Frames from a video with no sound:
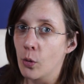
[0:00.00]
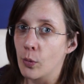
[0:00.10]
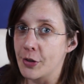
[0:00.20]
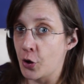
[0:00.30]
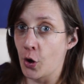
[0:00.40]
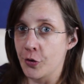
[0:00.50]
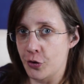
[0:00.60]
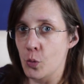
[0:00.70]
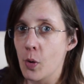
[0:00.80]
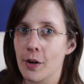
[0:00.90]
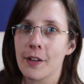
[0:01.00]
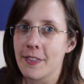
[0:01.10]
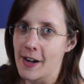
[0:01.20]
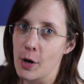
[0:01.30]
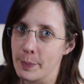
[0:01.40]
return to work
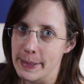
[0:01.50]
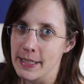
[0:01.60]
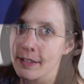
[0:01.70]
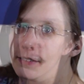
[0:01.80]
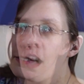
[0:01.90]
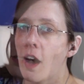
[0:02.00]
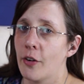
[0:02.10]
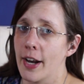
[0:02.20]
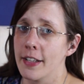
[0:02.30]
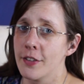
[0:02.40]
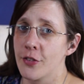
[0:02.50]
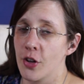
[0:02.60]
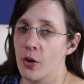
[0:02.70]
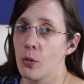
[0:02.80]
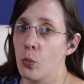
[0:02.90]
therapy. Alright,
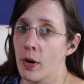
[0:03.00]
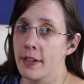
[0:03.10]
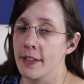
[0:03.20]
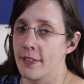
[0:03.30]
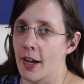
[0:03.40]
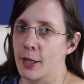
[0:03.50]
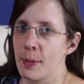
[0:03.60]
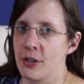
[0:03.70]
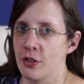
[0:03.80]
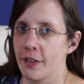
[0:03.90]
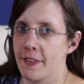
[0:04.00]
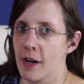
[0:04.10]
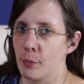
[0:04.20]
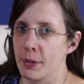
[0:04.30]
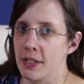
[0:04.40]
so what is occupational
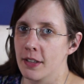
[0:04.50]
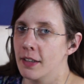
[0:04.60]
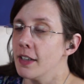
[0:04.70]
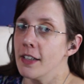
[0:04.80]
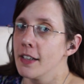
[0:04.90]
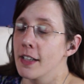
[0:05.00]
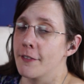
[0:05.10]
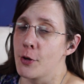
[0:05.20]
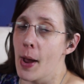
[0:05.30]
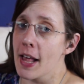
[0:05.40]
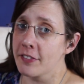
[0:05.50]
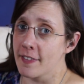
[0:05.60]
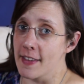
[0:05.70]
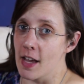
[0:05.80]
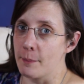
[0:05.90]
therapy? If you ask
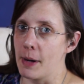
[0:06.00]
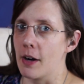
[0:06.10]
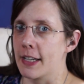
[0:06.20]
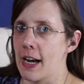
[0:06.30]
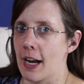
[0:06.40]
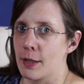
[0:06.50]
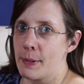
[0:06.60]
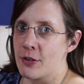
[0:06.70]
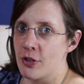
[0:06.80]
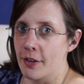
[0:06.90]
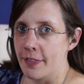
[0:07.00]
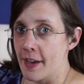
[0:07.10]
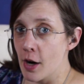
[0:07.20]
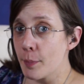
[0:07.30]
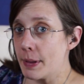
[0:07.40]
the American Occupational
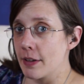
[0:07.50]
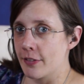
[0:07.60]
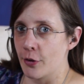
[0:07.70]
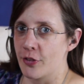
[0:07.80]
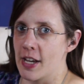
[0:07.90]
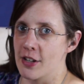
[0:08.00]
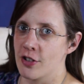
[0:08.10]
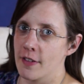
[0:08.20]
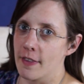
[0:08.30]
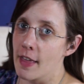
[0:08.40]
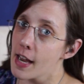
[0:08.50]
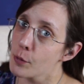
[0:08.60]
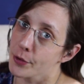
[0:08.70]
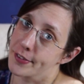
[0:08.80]
Therapy Association, they will